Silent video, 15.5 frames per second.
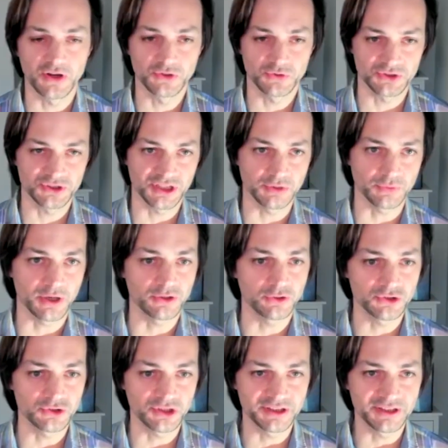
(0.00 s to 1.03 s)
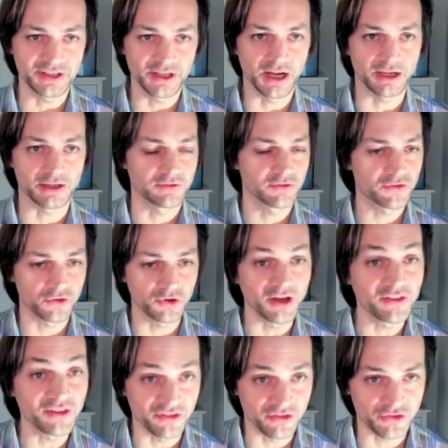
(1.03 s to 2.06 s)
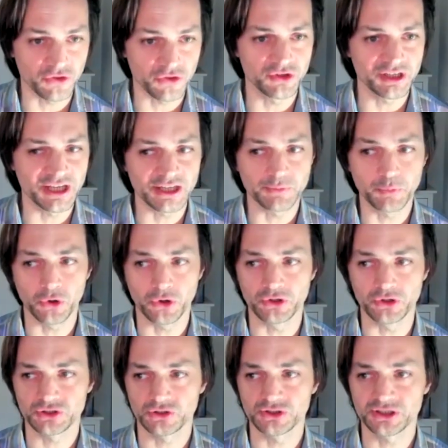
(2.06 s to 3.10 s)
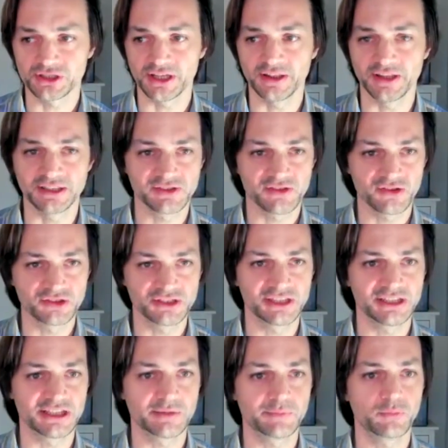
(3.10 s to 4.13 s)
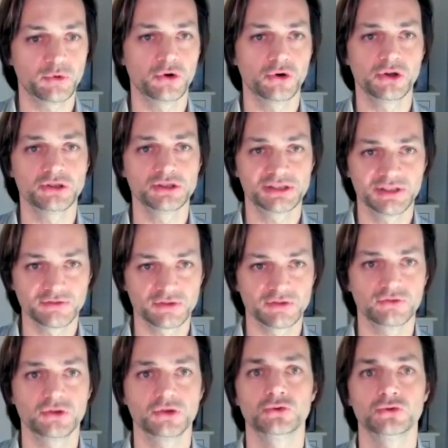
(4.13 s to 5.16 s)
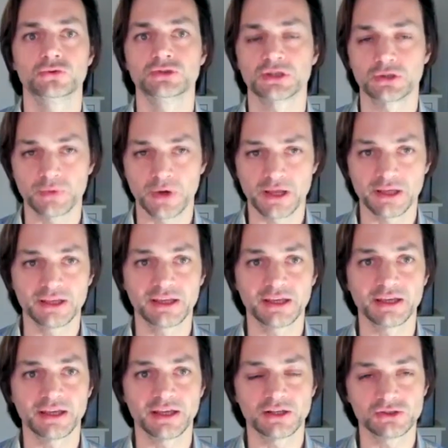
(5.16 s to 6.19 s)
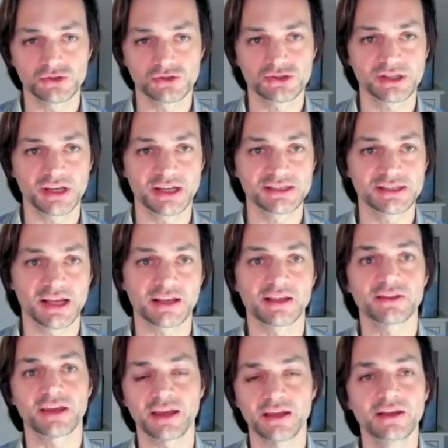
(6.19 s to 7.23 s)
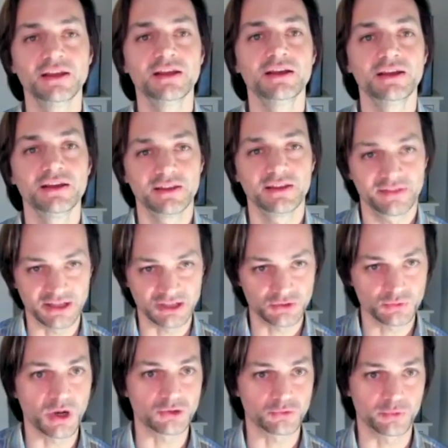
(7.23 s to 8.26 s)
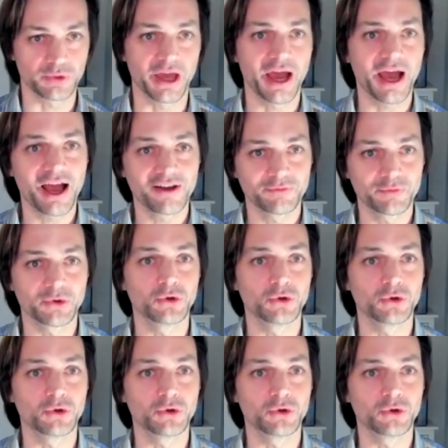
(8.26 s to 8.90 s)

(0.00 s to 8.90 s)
interesting, right? Using I think 30 data points, you said there's 30 data points, different views and a ranking. And as you said, it's like, okay, that's what we have.